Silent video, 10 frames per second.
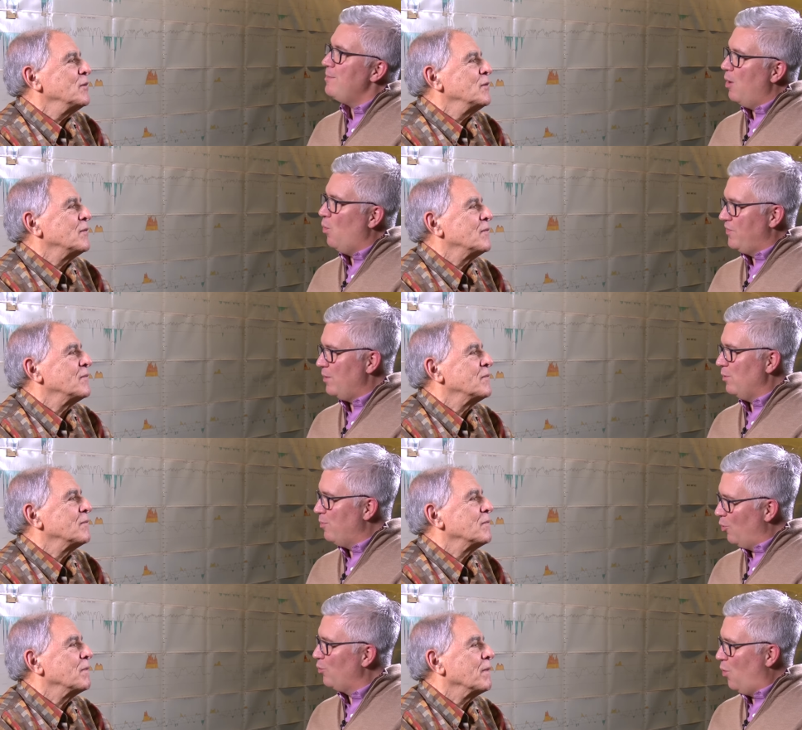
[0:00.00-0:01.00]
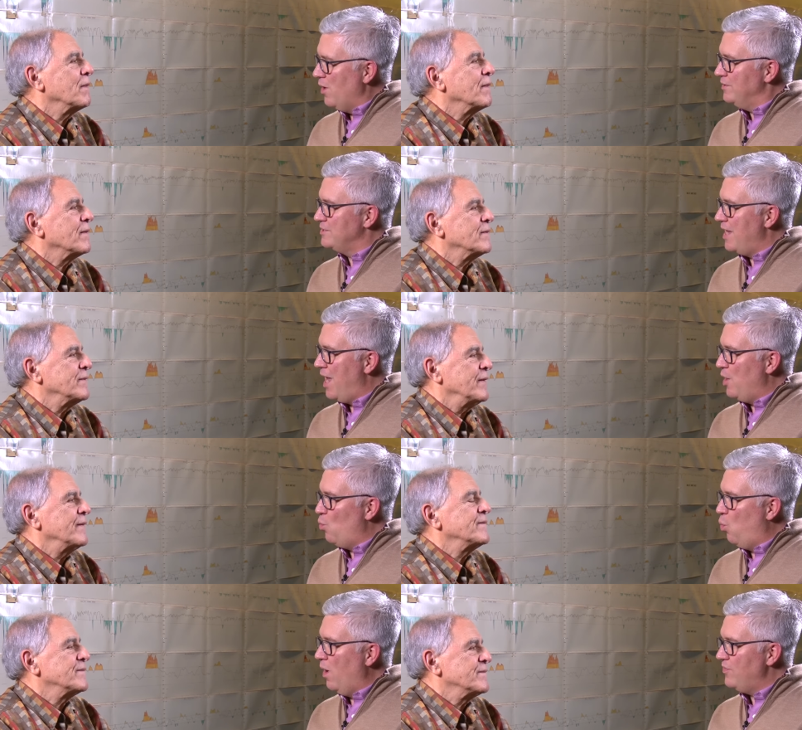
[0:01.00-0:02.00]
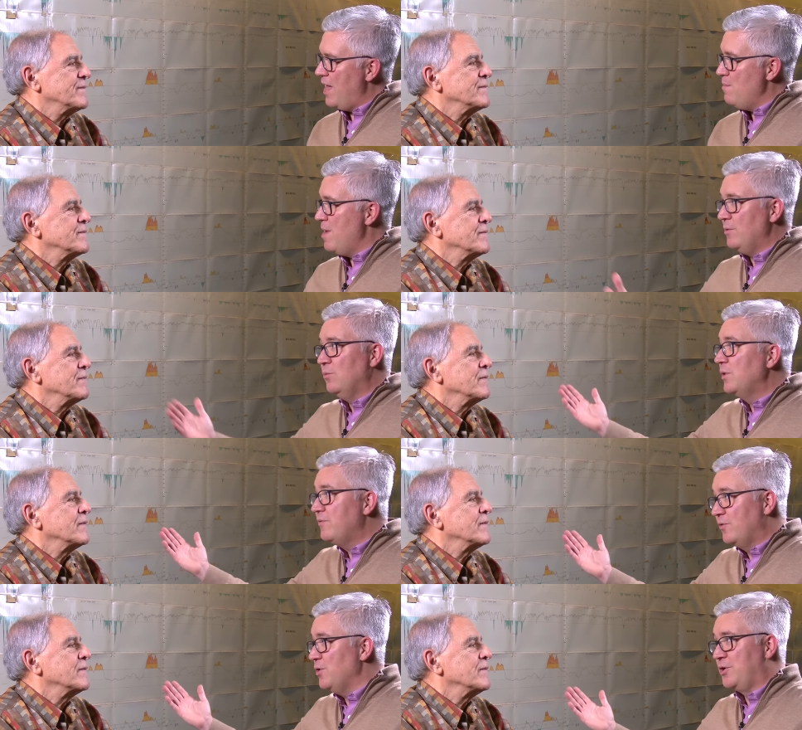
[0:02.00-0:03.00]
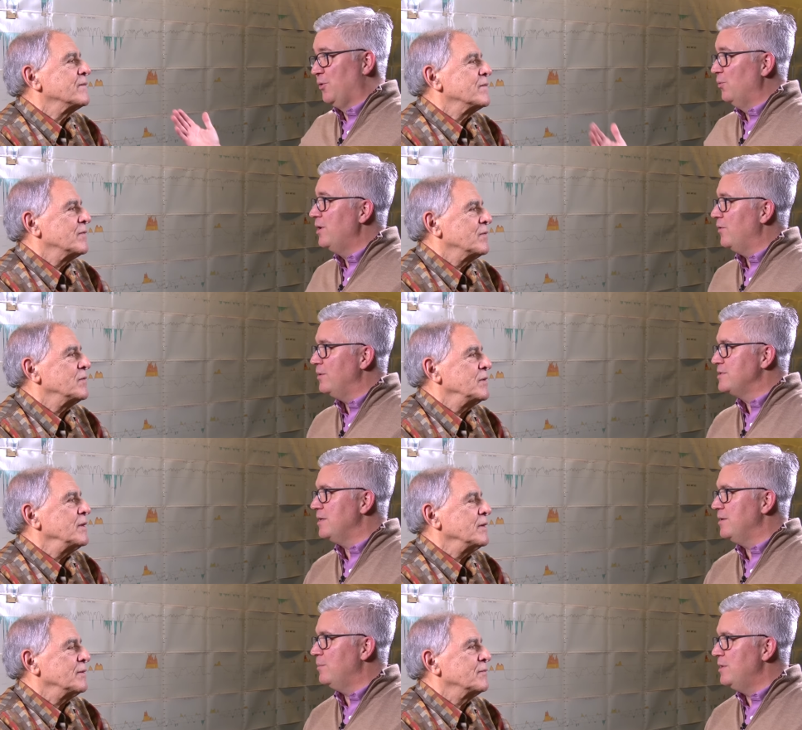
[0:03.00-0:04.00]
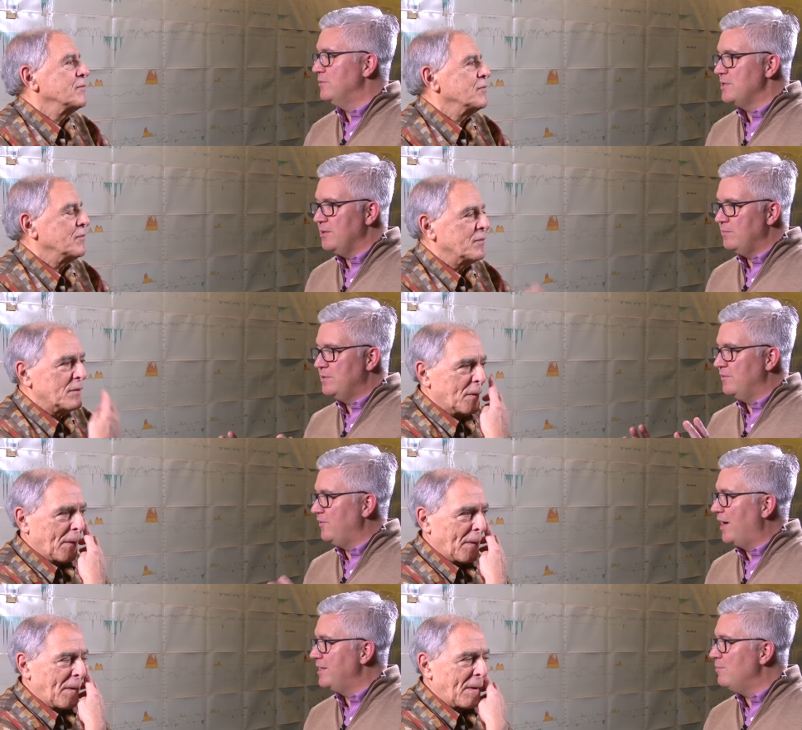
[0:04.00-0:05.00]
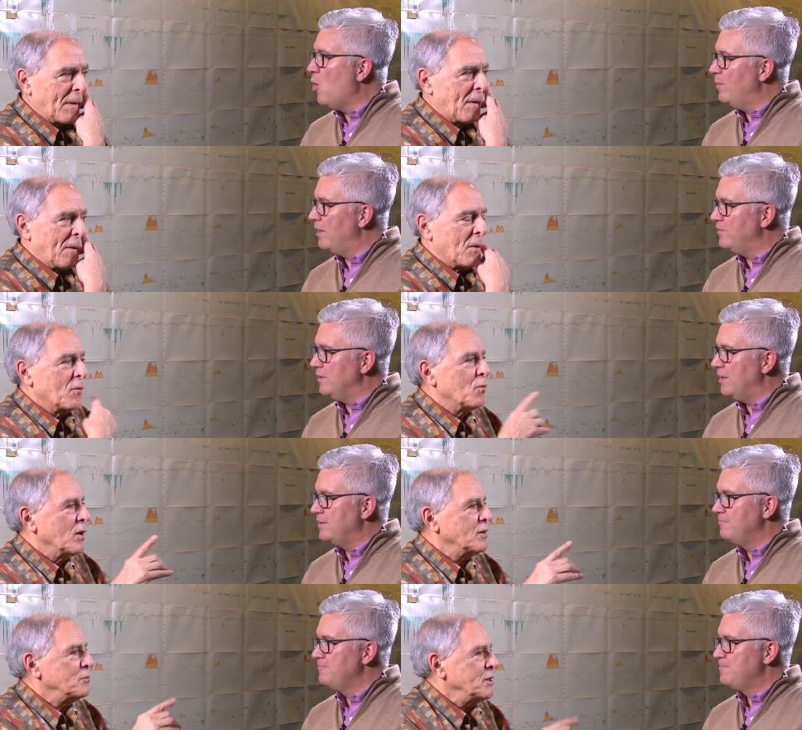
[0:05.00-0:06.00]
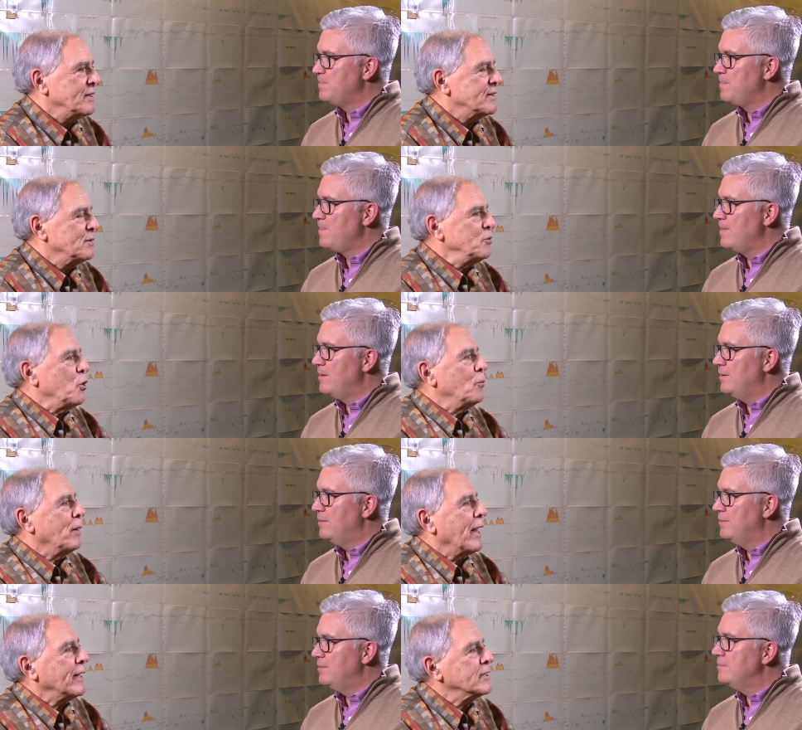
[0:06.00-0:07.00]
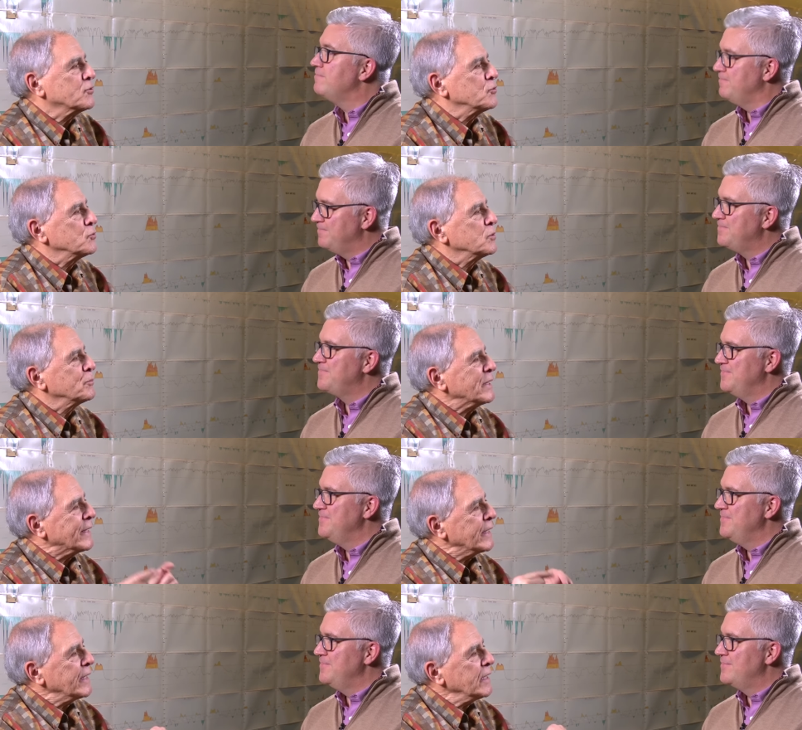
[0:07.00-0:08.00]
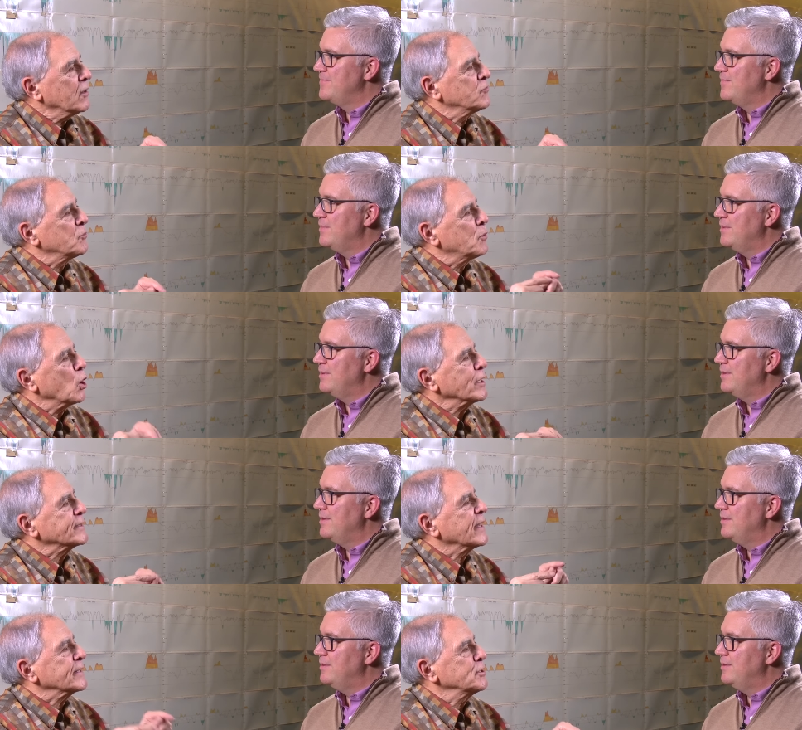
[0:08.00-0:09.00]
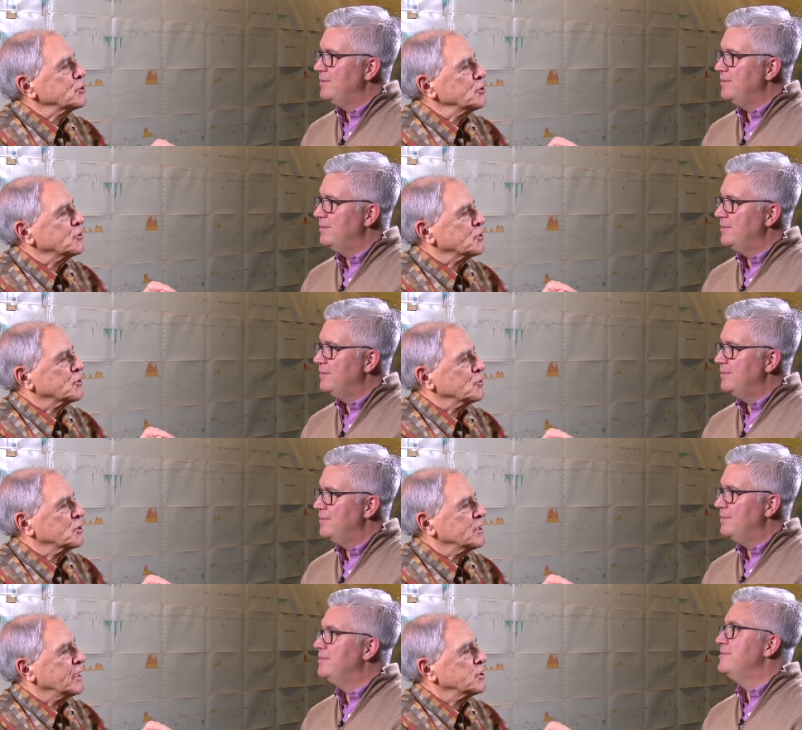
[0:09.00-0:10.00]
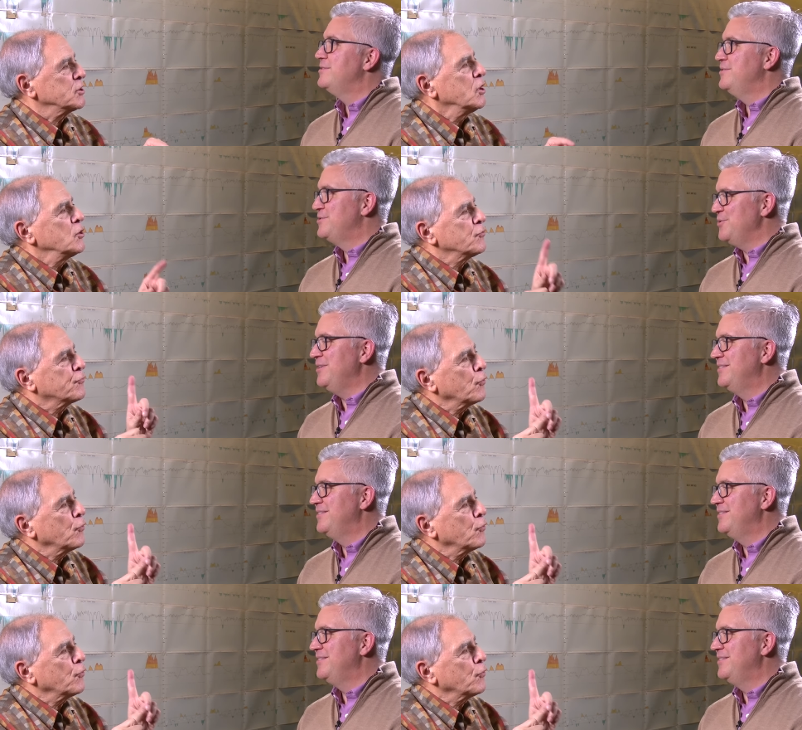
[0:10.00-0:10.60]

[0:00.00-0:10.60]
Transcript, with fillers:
Speaker 1: about what that report was and what that meant really for your career? That was a yeah. you know it was a defining moment. I feel like. Well, let
Speaker 2: me let me go back to the beginning of the Market Technicians Association. Sure. The